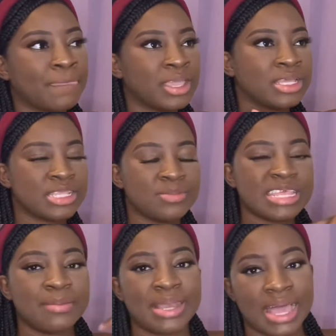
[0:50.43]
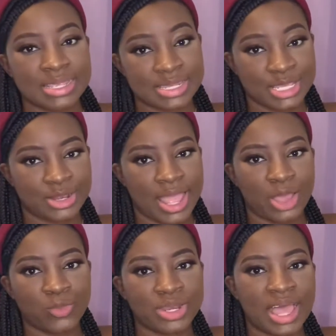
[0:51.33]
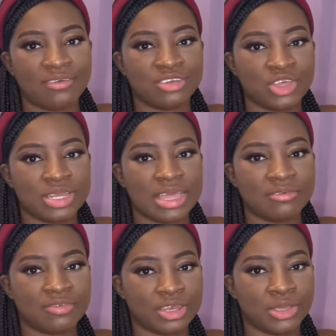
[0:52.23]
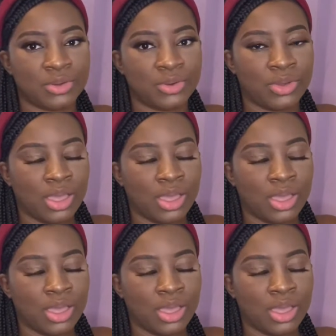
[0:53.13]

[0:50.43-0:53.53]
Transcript: sometime last year I would have done a video